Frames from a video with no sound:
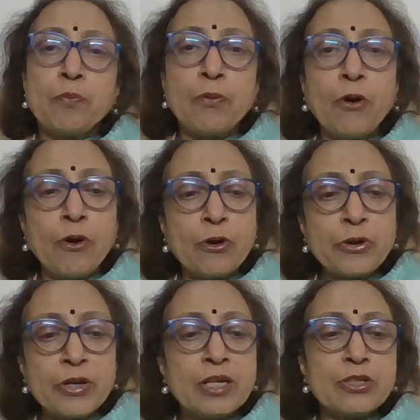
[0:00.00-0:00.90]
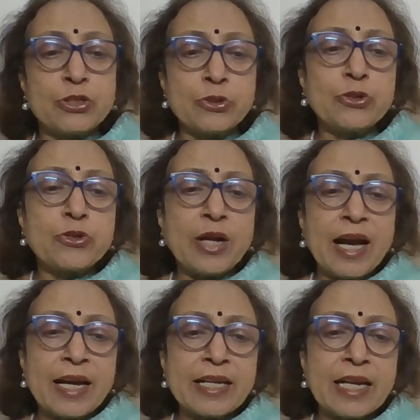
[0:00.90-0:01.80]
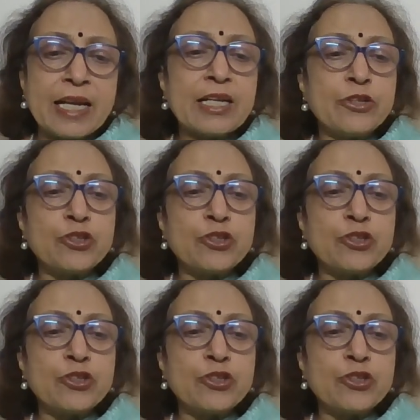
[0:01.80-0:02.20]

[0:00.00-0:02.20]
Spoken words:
pour to drank,